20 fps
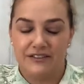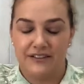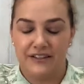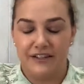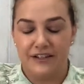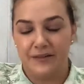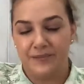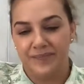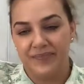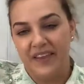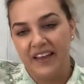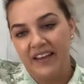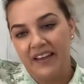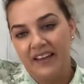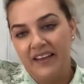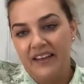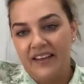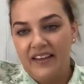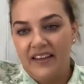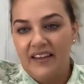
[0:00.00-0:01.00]
So,
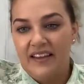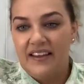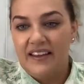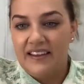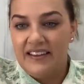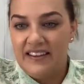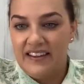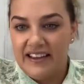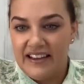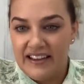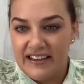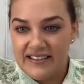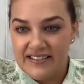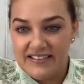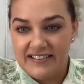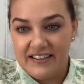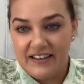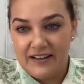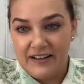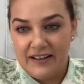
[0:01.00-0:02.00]

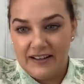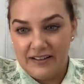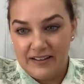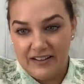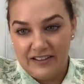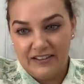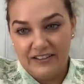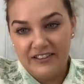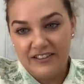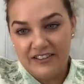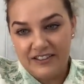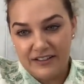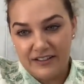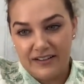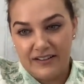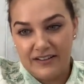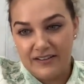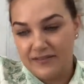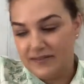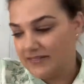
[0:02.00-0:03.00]
yes,
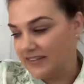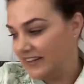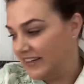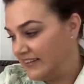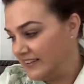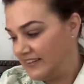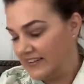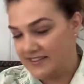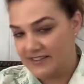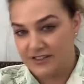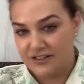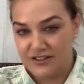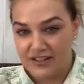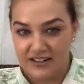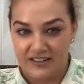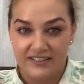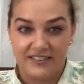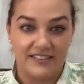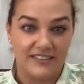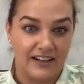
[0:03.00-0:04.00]
Galusha in this
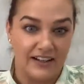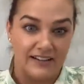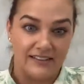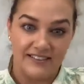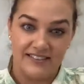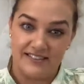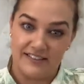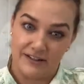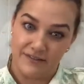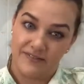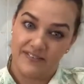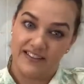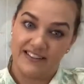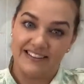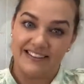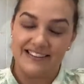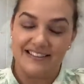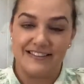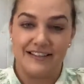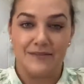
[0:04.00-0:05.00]
trunk style is
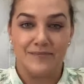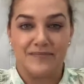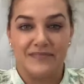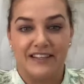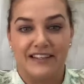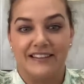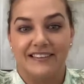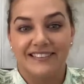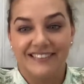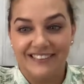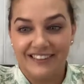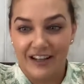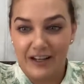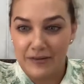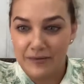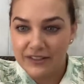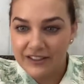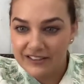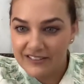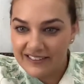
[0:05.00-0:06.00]
definitely something that
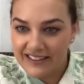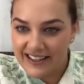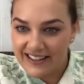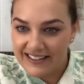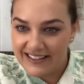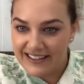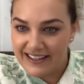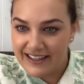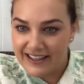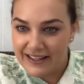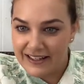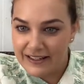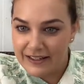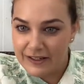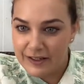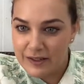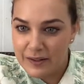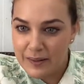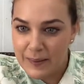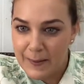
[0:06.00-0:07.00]
I would look at
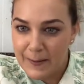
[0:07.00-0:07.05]
again.